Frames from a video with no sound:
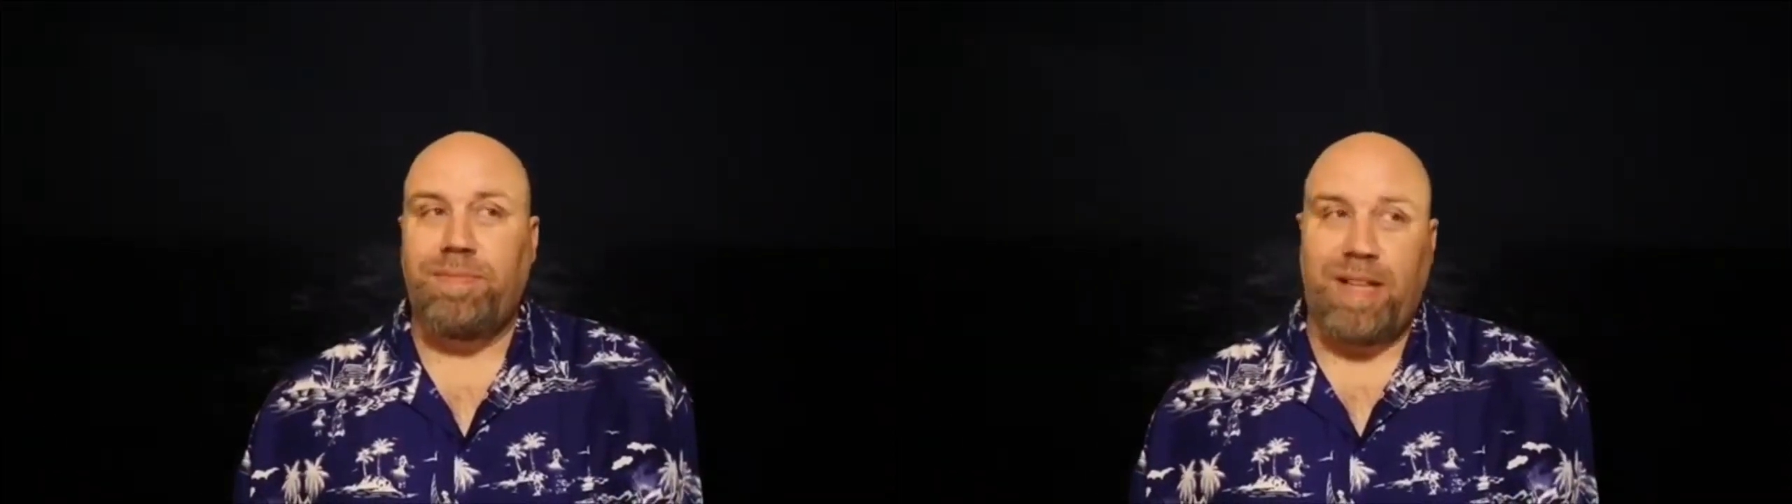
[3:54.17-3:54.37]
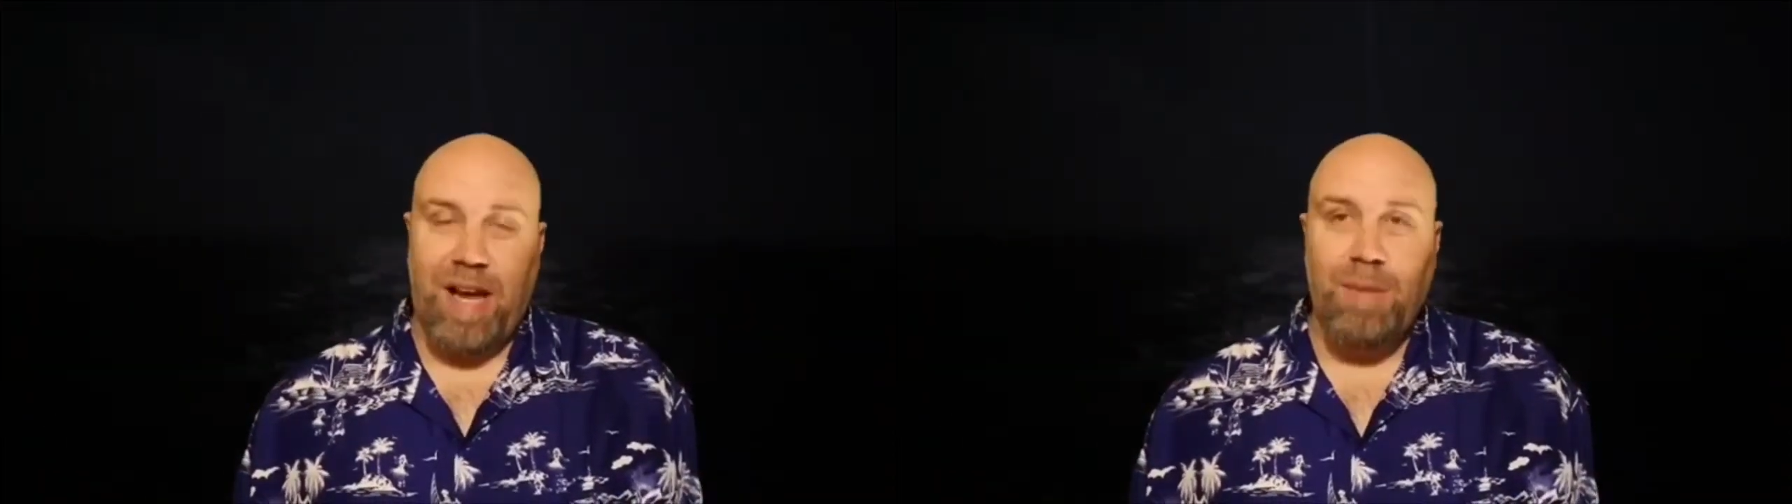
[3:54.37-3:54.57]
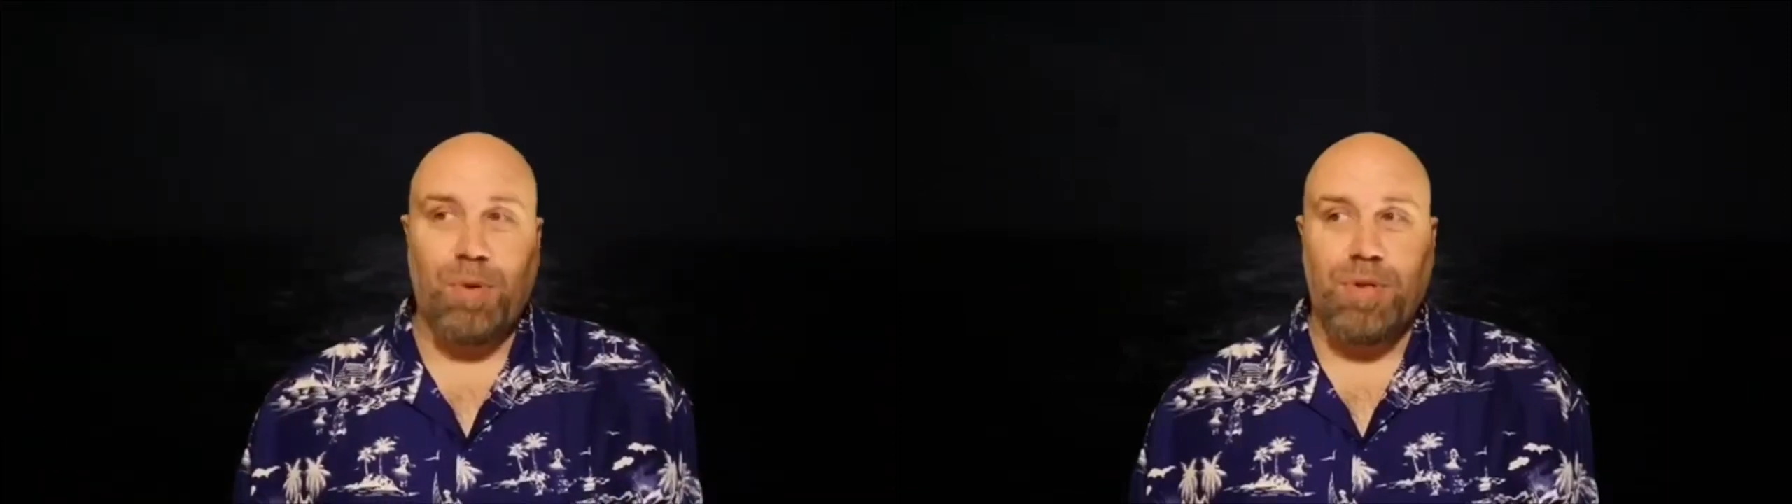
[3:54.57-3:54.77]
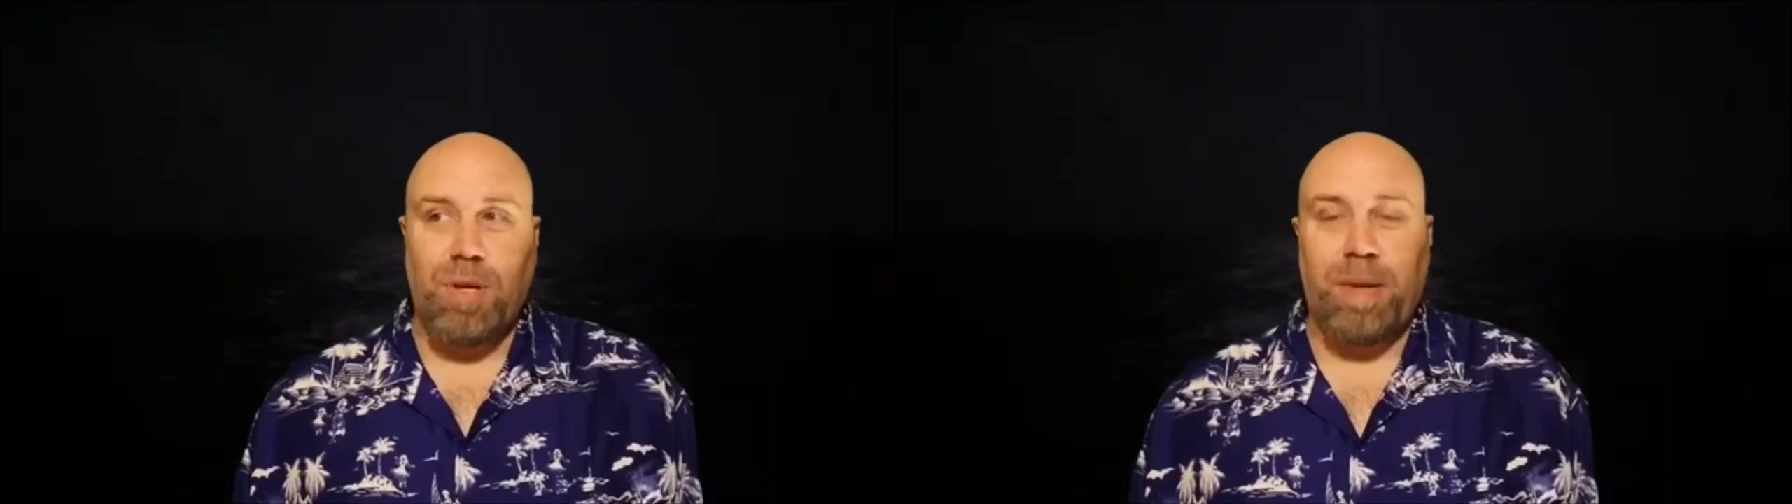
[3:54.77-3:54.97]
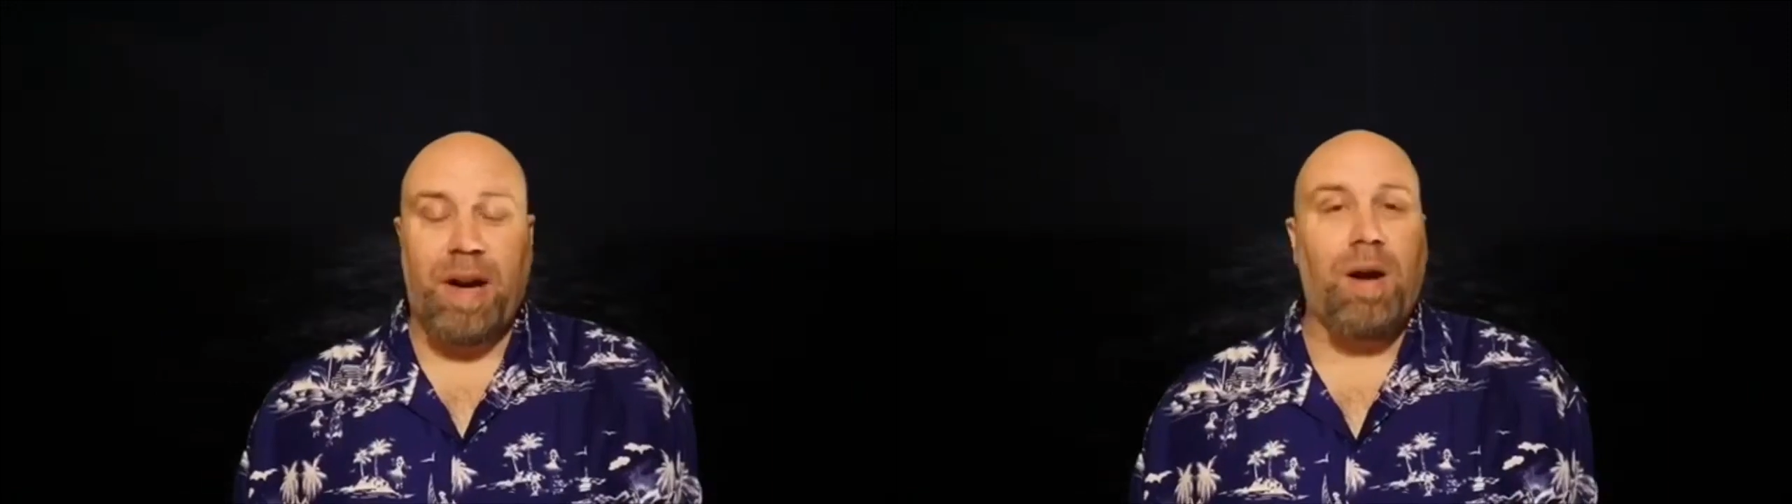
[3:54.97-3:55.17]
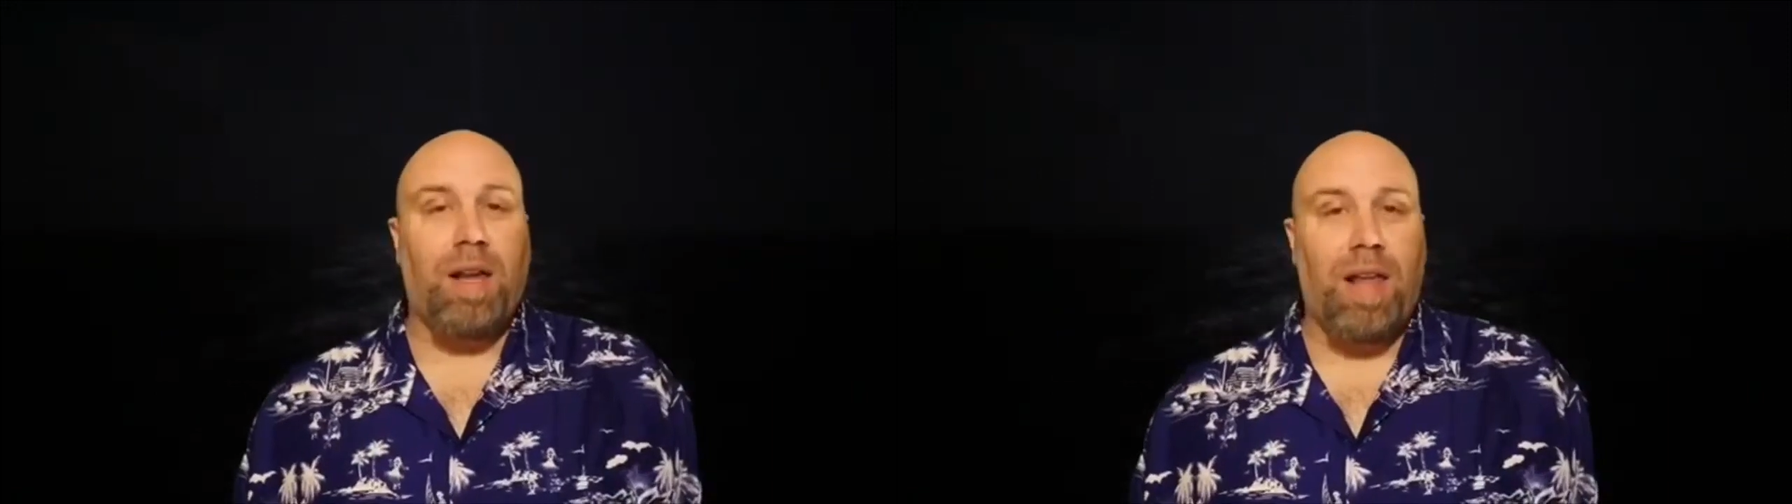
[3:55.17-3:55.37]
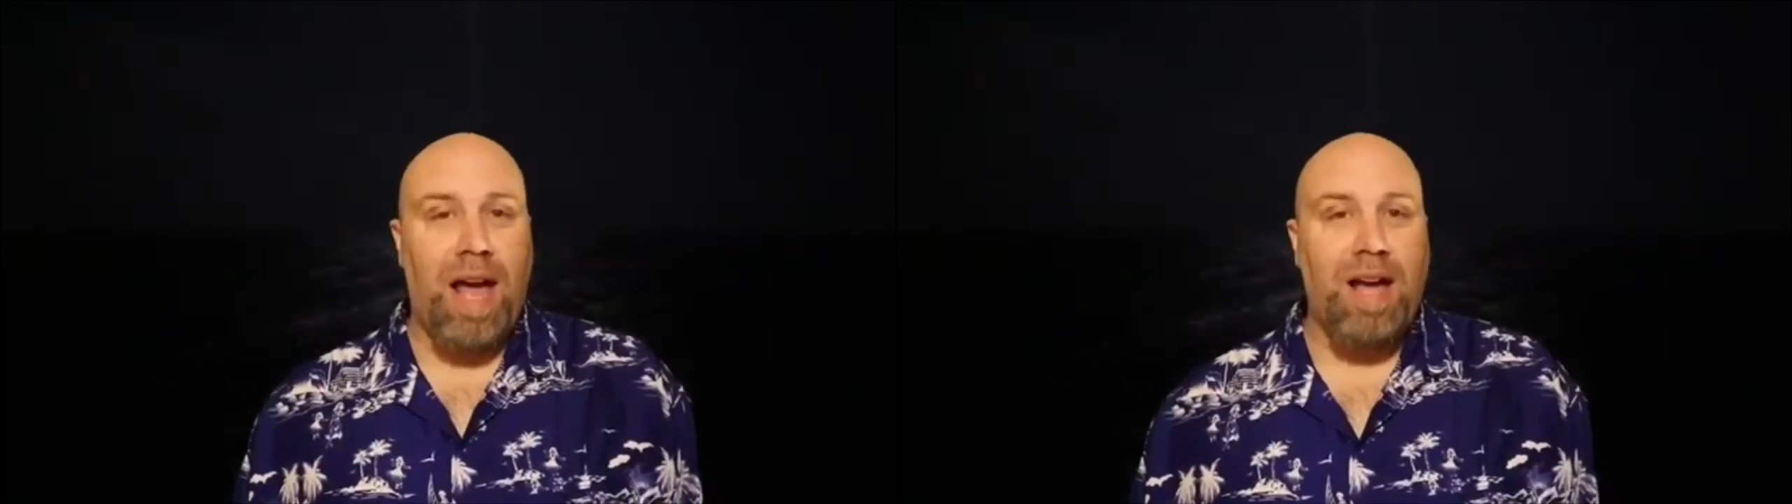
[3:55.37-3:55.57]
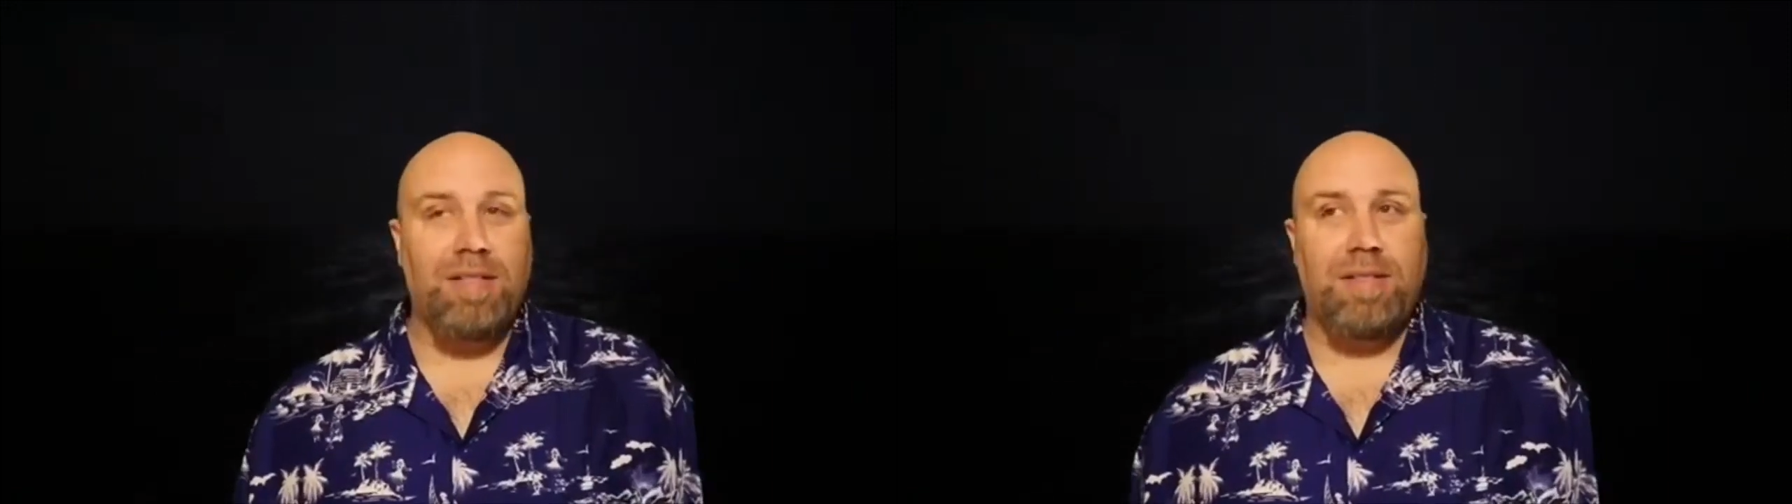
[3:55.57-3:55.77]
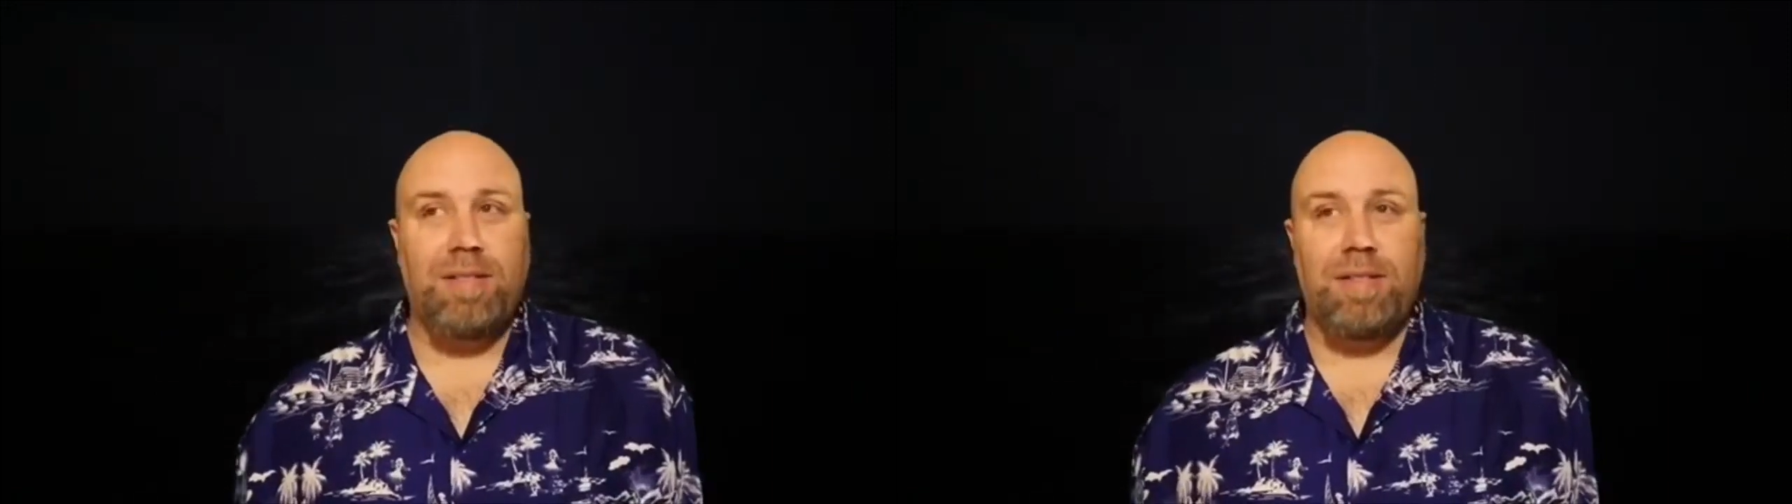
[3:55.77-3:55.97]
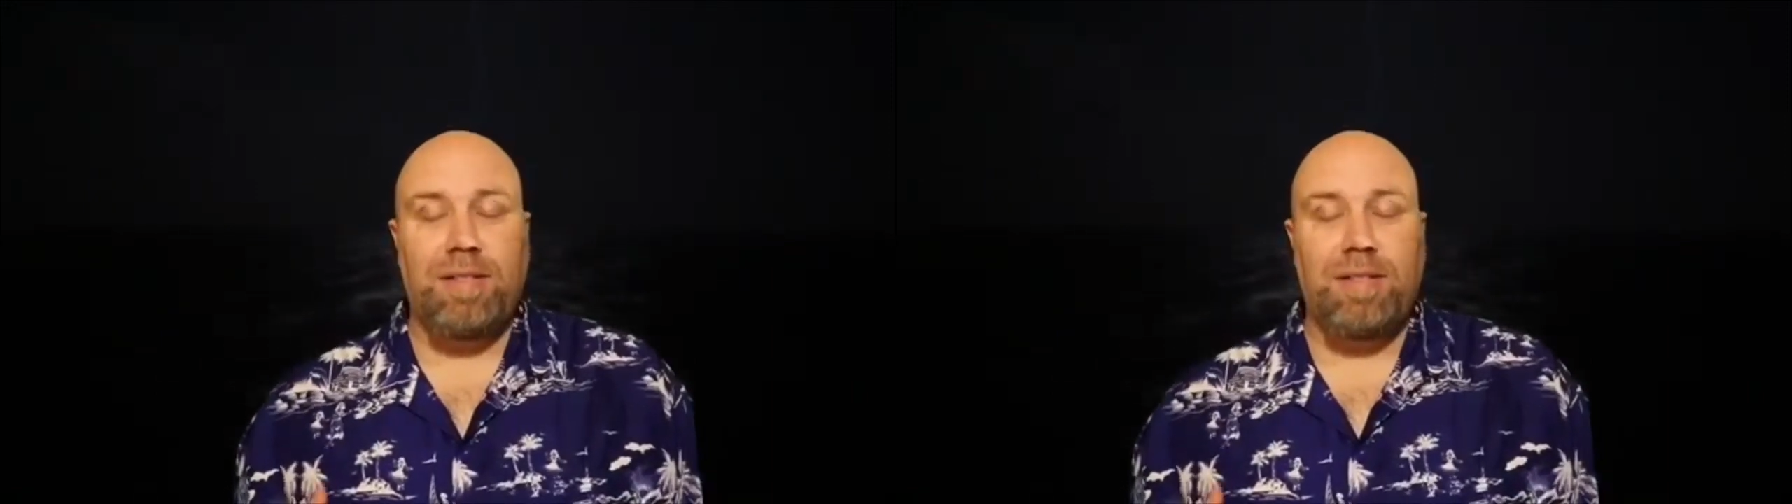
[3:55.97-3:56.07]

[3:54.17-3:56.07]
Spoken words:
In April, it's going to be our last,